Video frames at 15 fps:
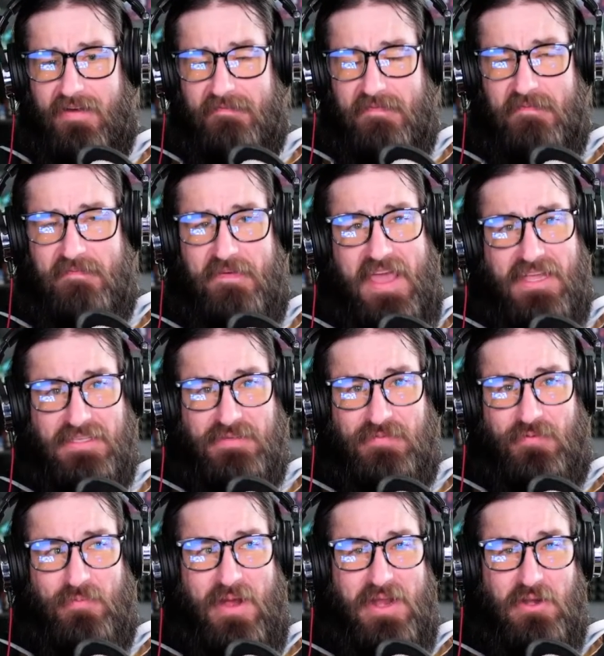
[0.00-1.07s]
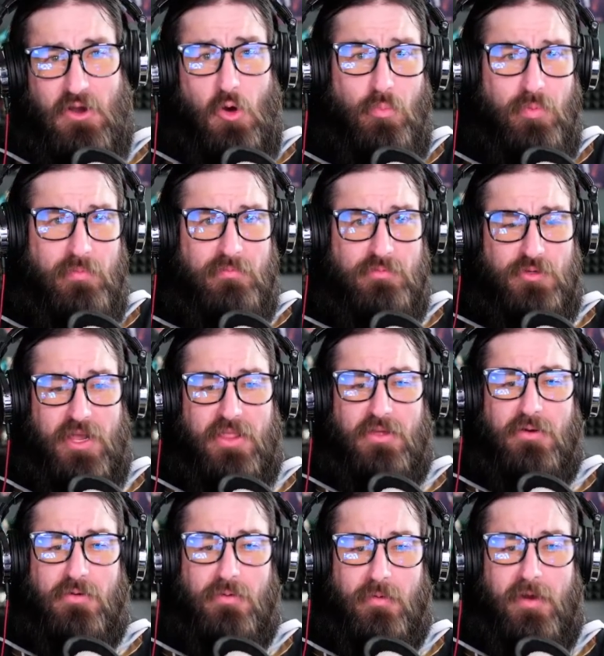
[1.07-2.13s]
fans for my Nope
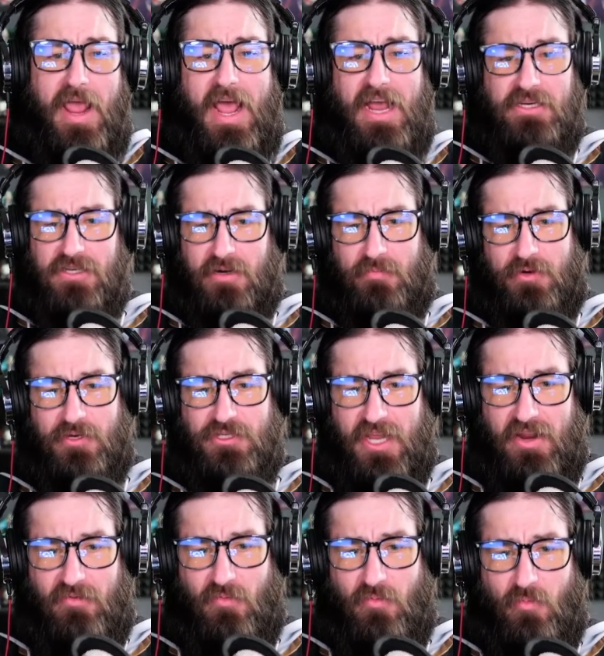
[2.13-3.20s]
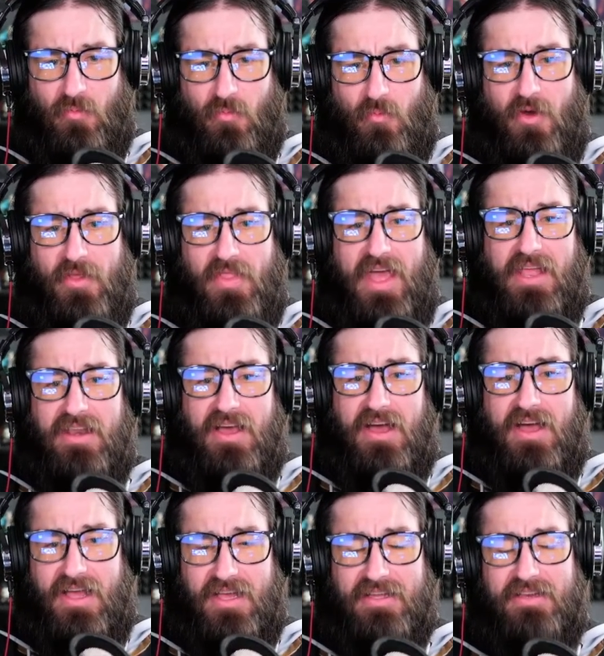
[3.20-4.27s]
trailer reaction. I appreciate everyone that
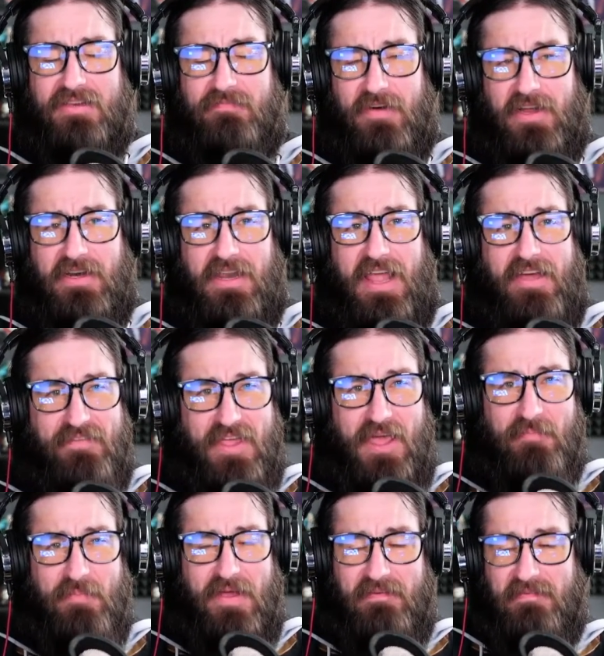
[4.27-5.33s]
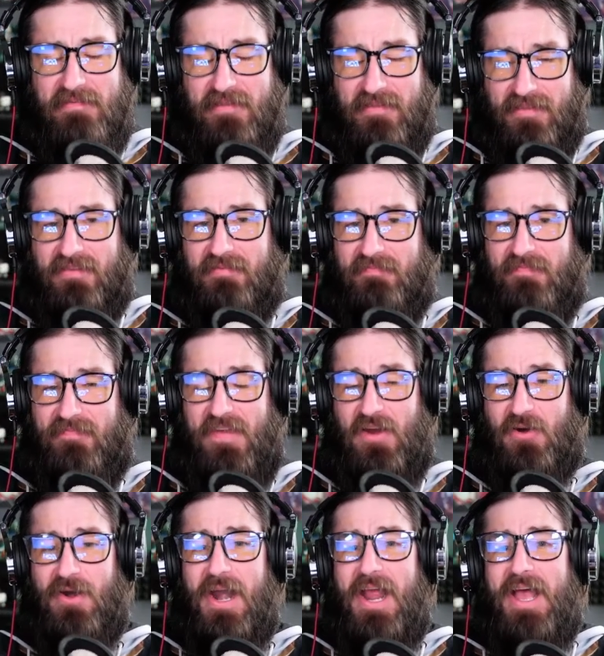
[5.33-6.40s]
had fun laughing at my
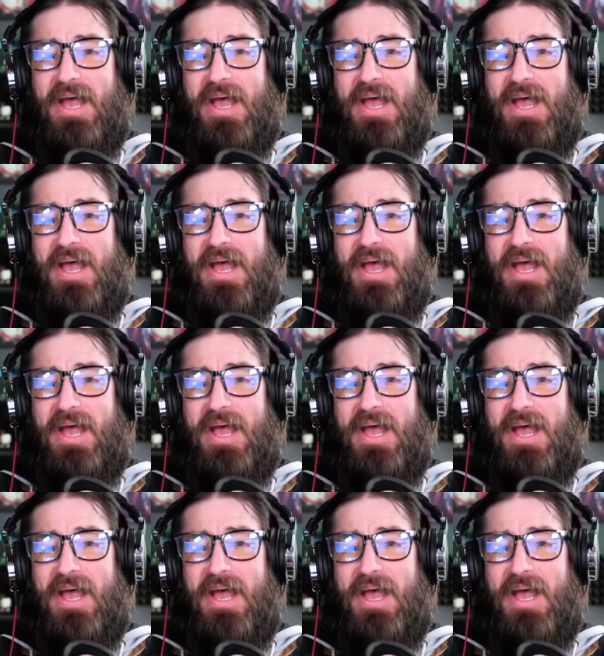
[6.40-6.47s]
fear.